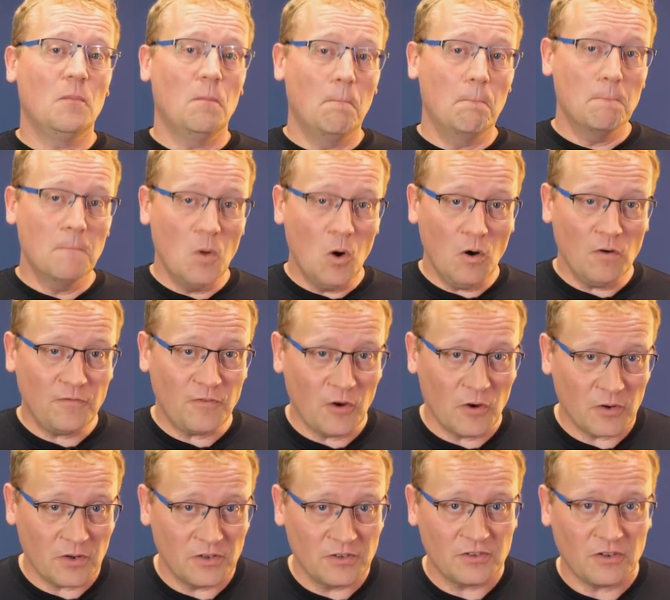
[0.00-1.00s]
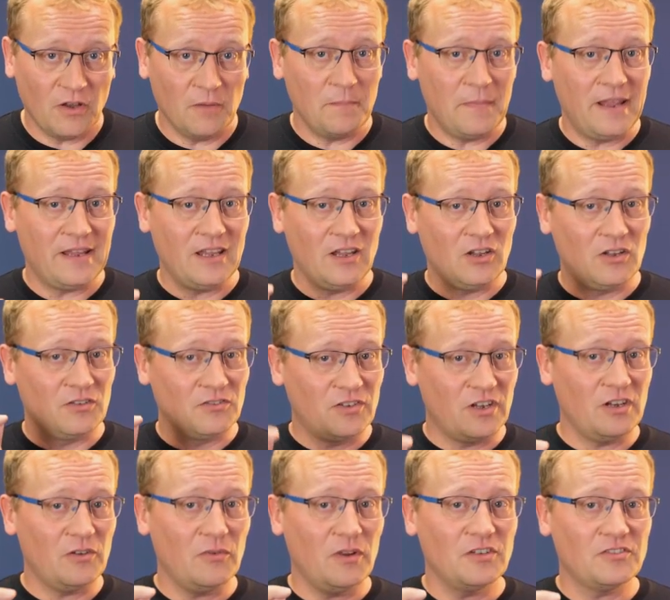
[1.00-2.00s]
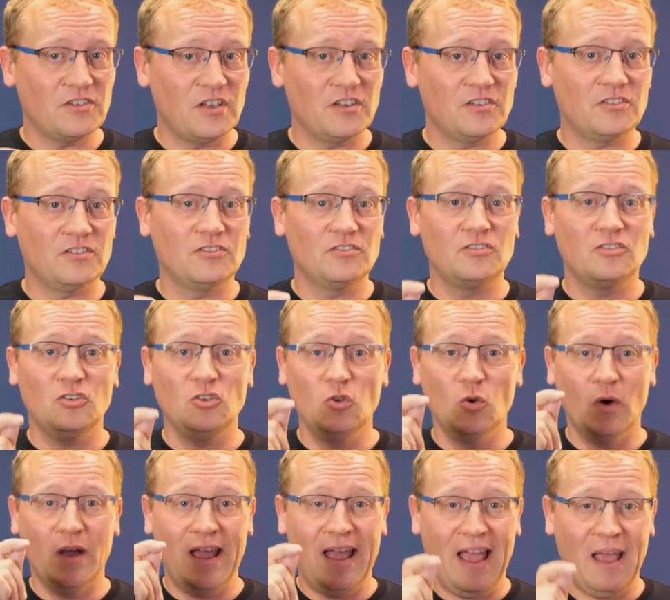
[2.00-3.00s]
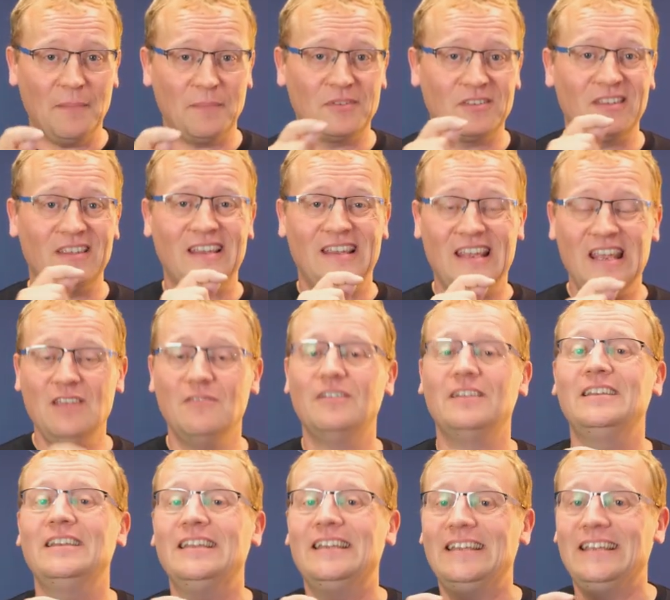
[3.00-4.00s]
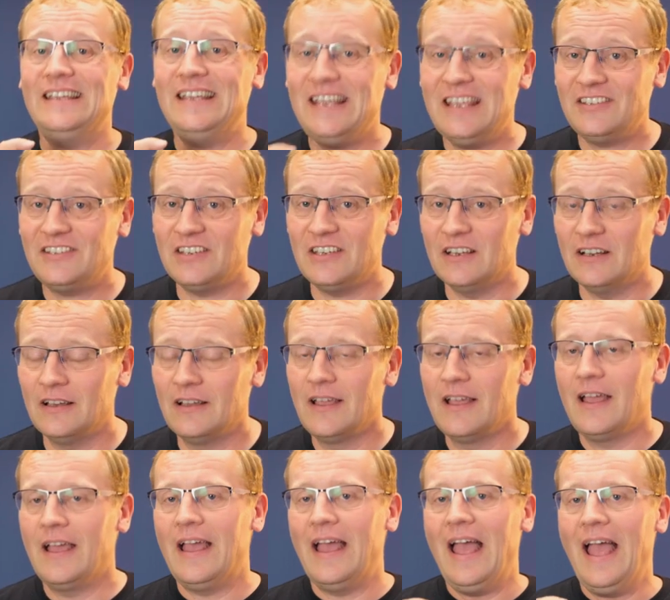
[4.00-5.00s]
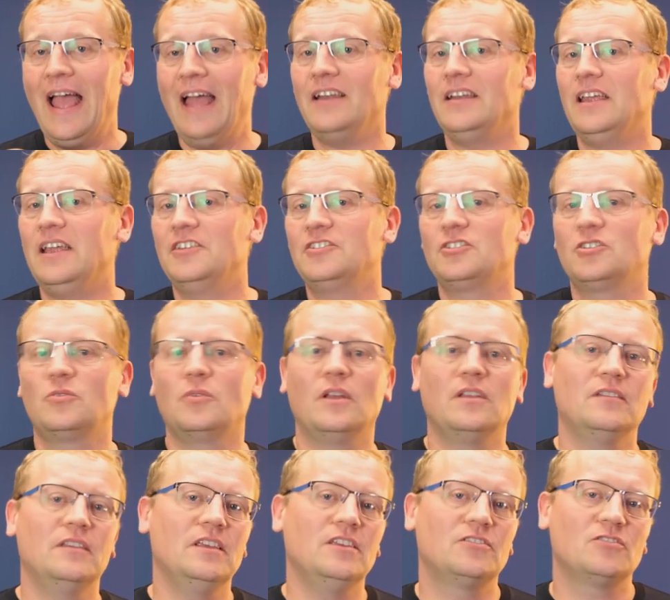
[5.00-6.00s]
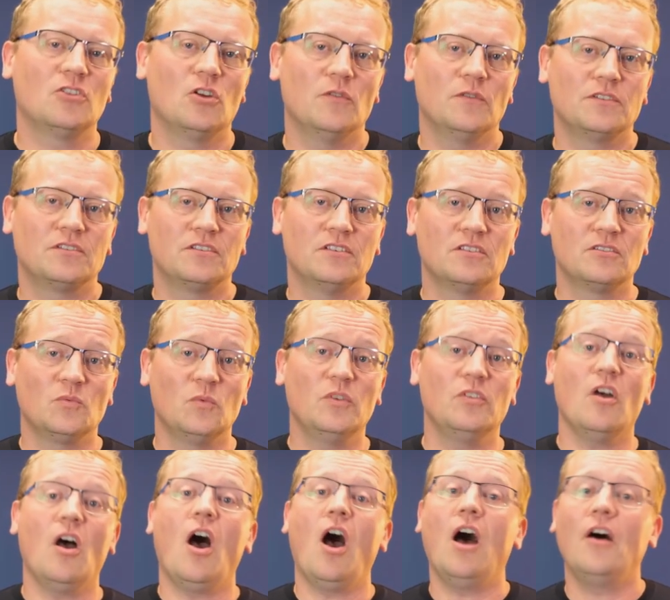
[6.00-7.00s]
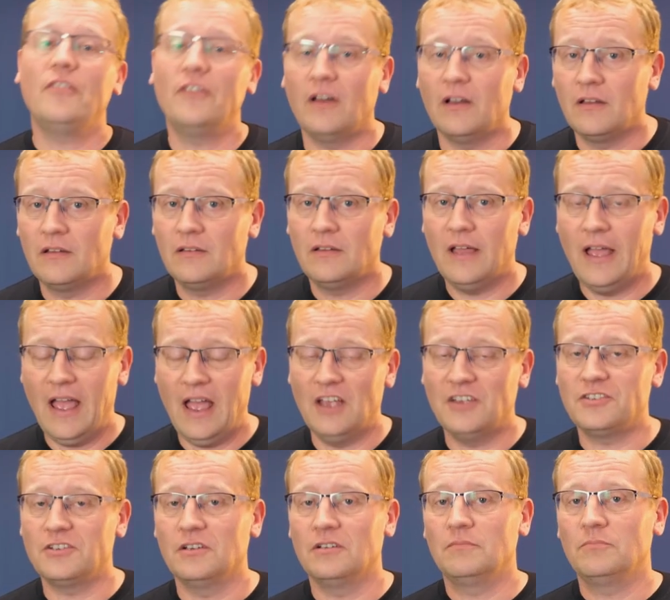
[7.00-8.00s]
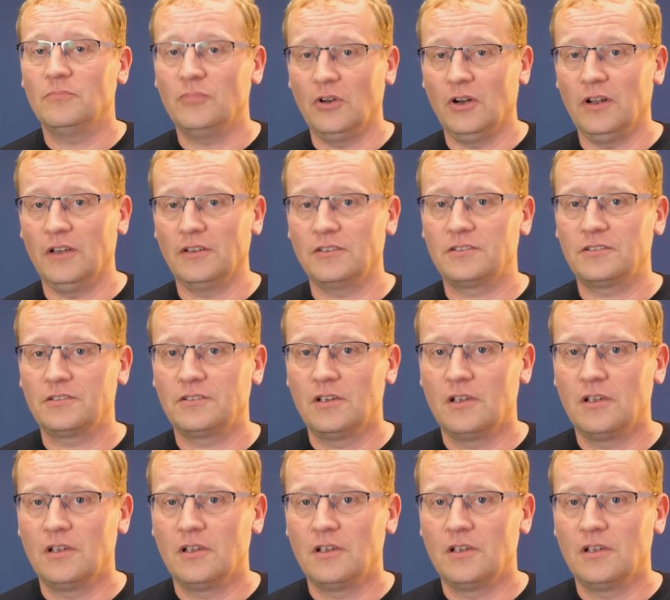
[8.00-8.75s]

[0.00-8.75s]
more focus on making containerizations your apps even easier and integrate these services with other Azure products.